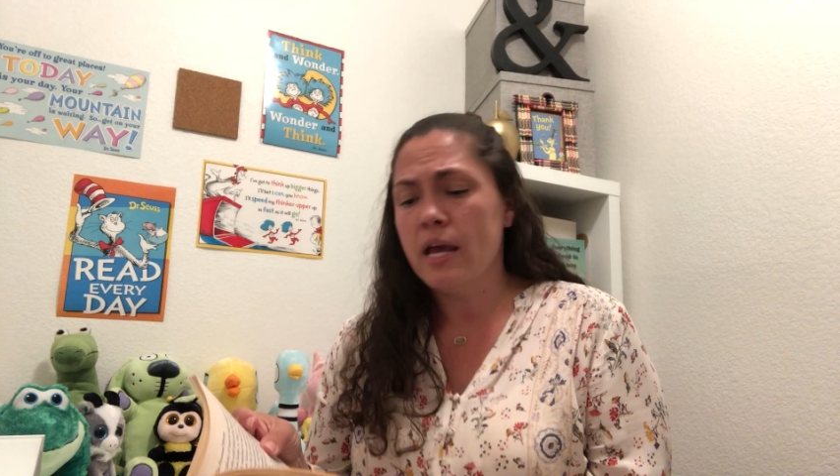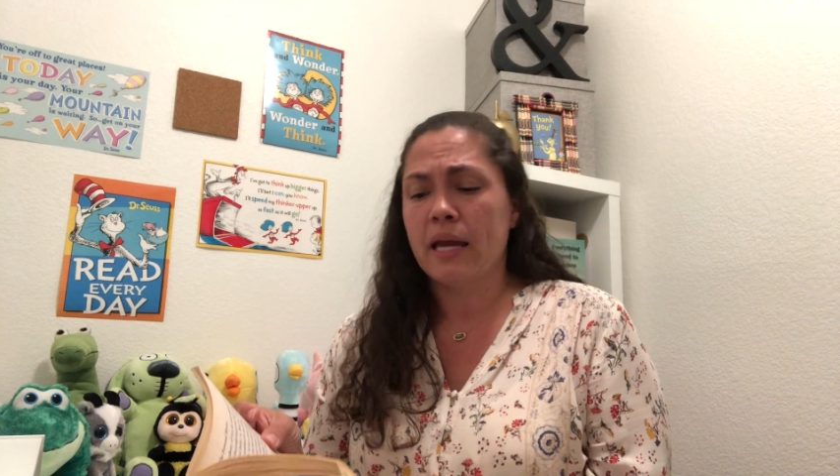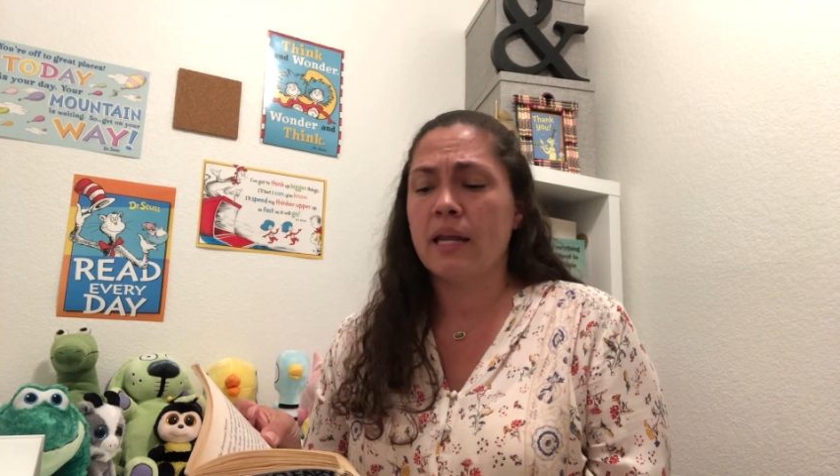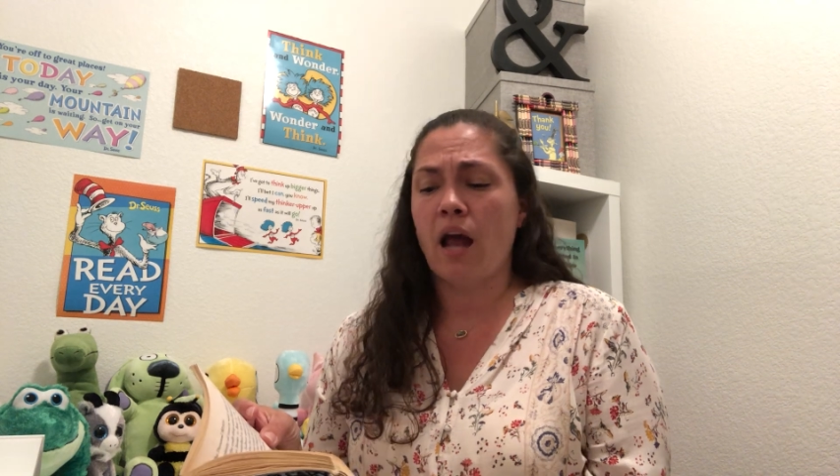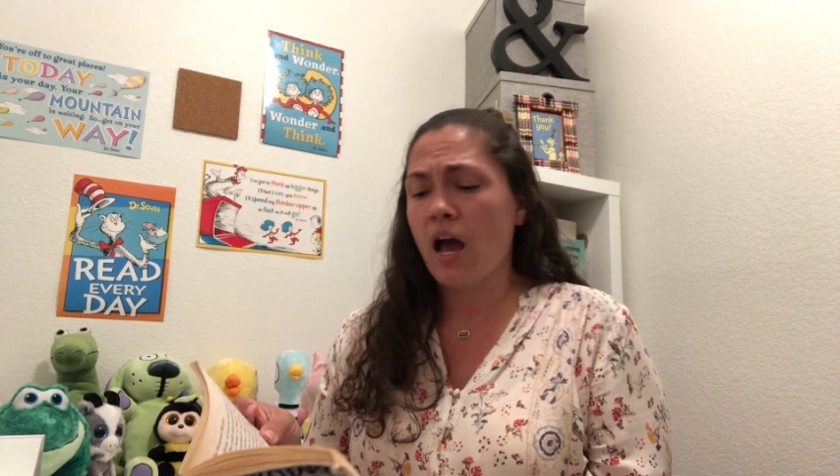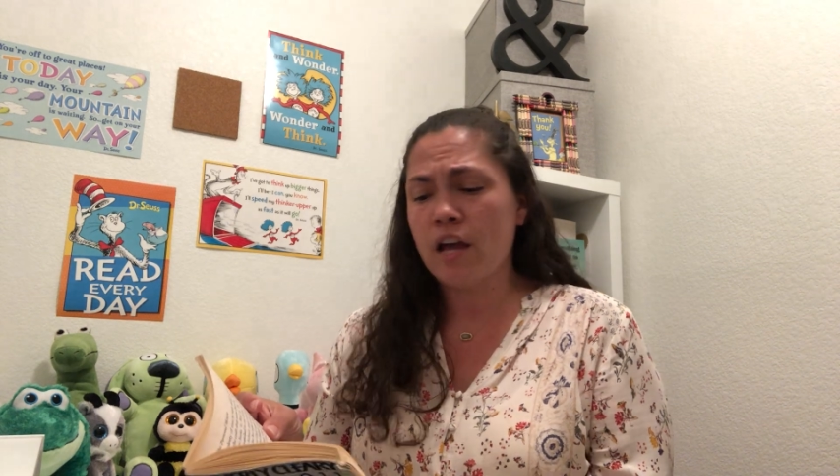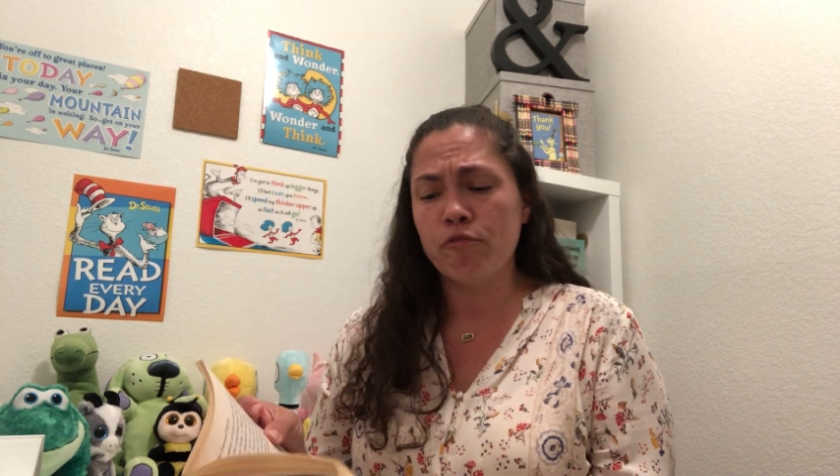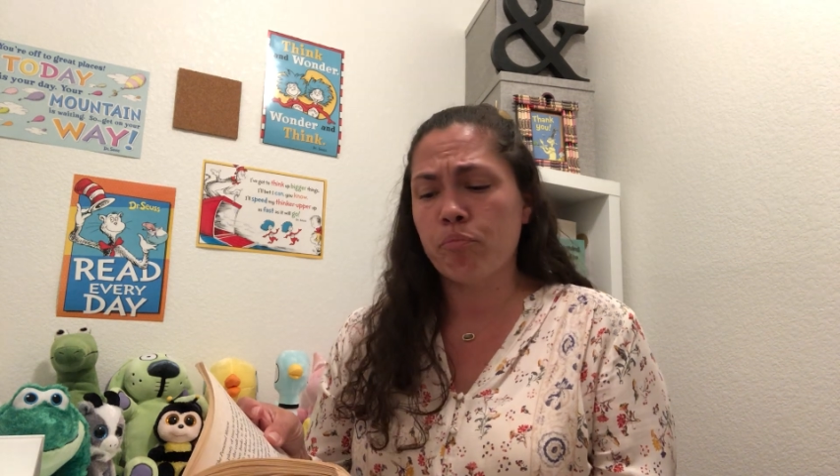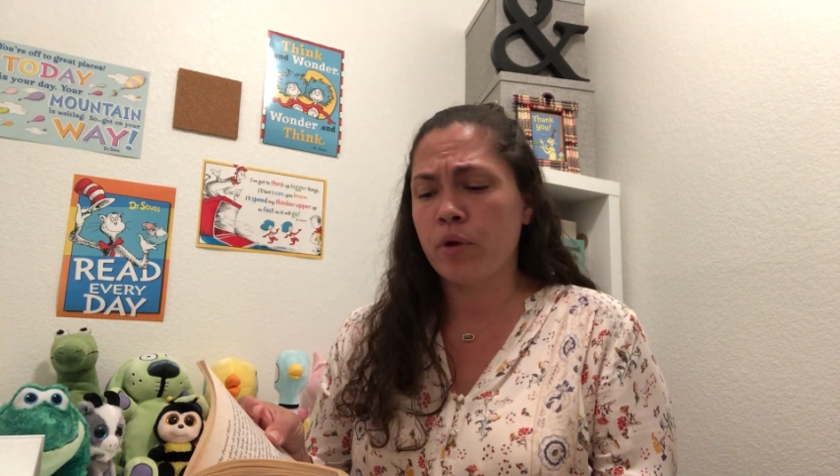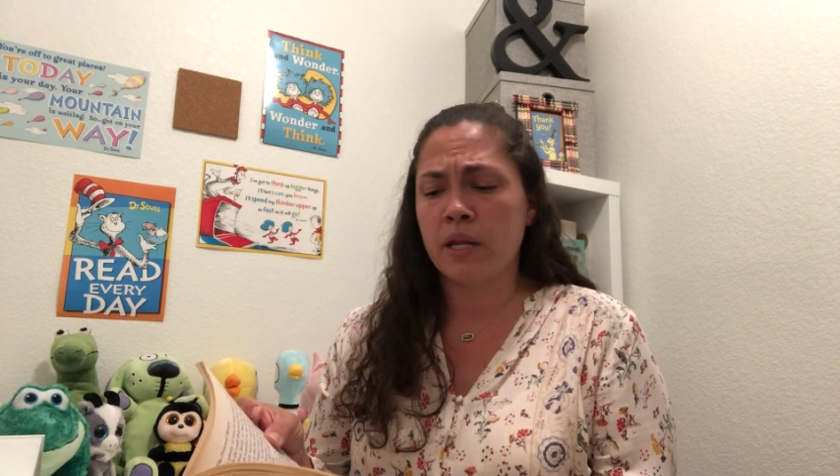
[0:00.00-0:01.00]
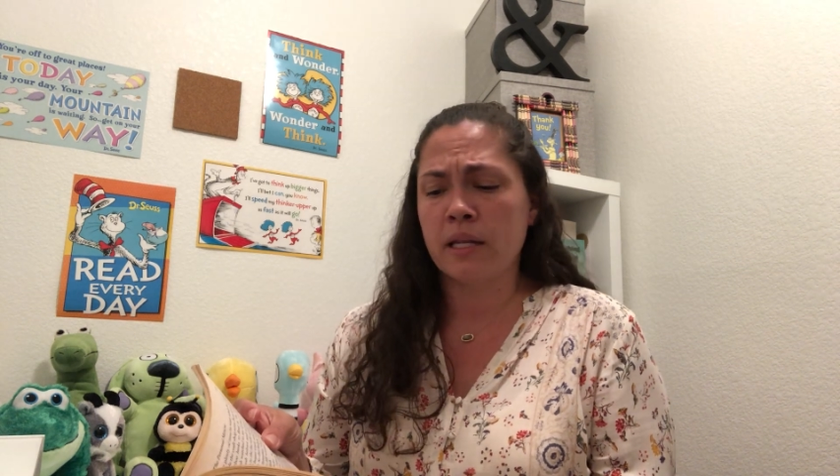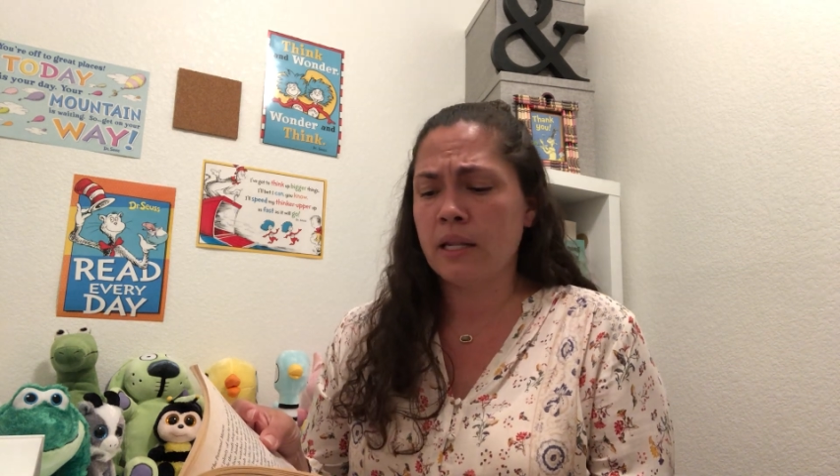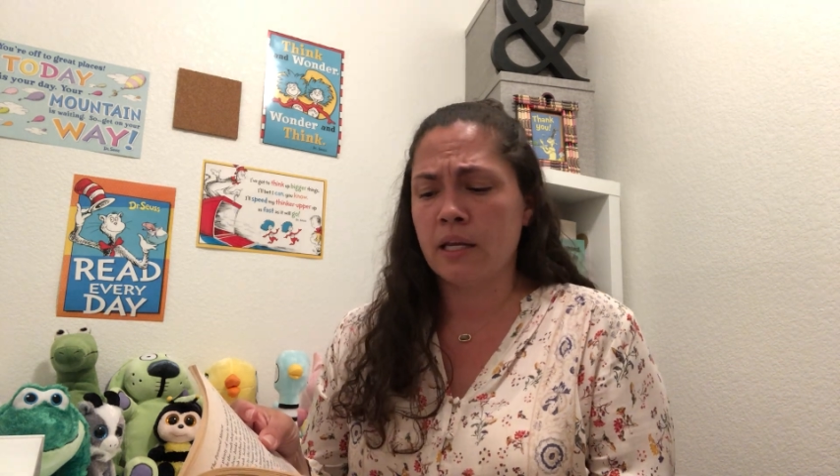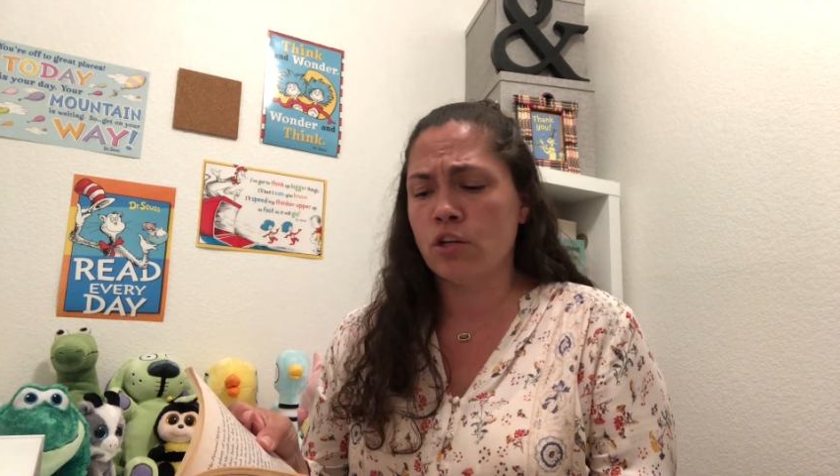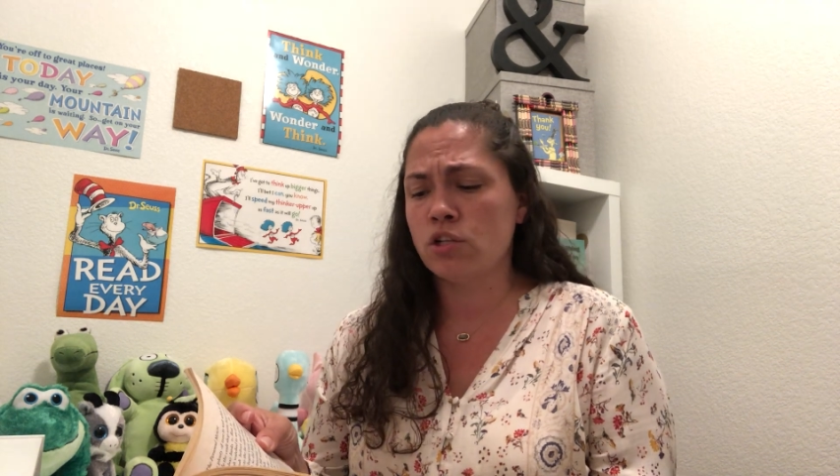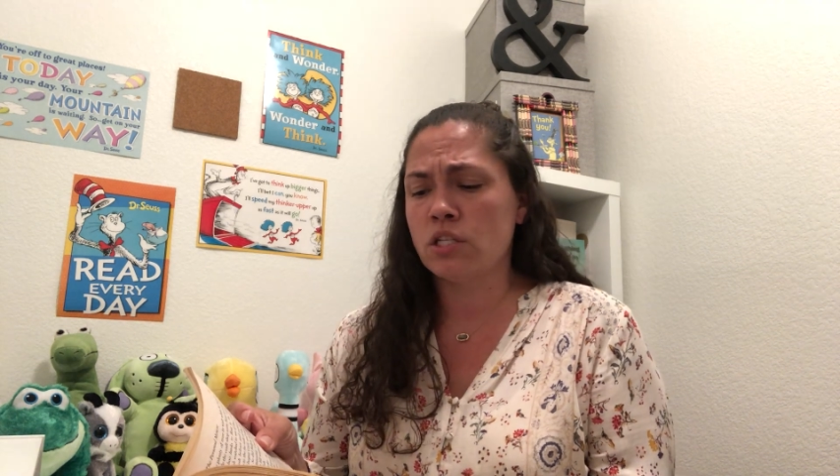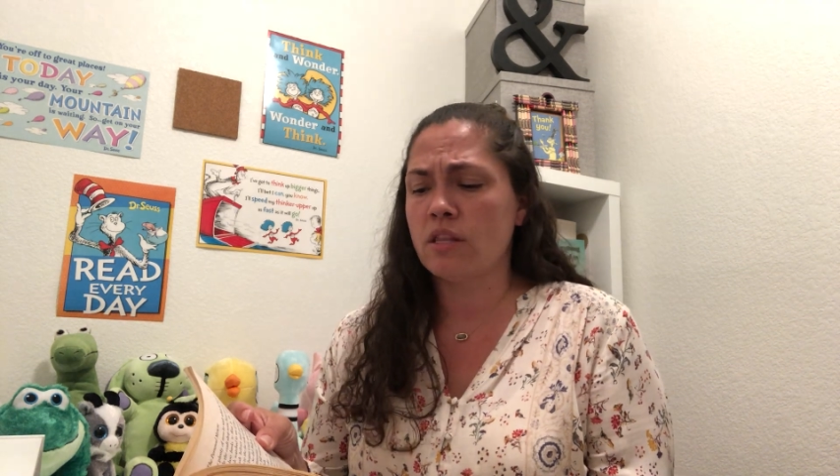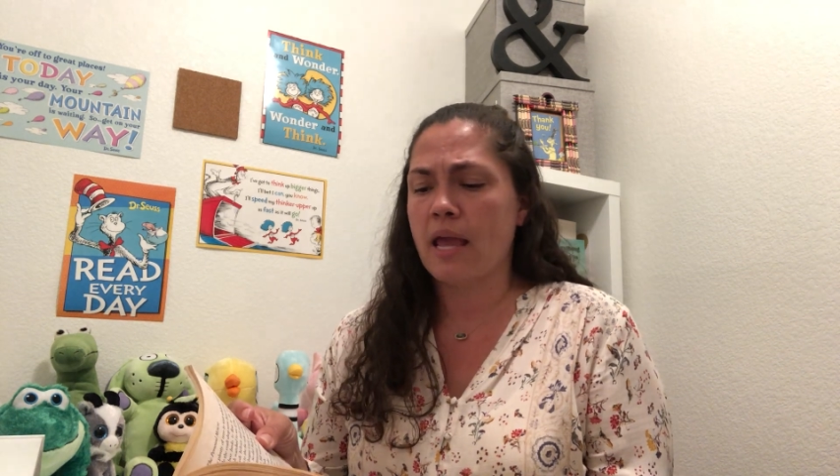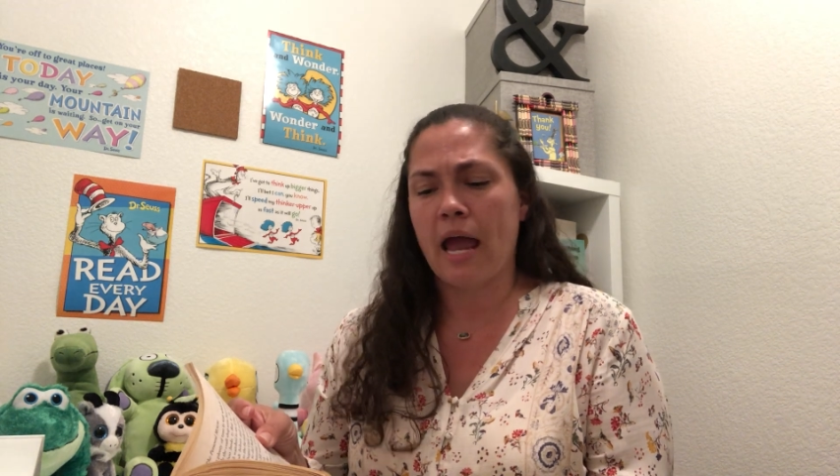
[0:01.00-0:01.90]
and I've braided lanyards in the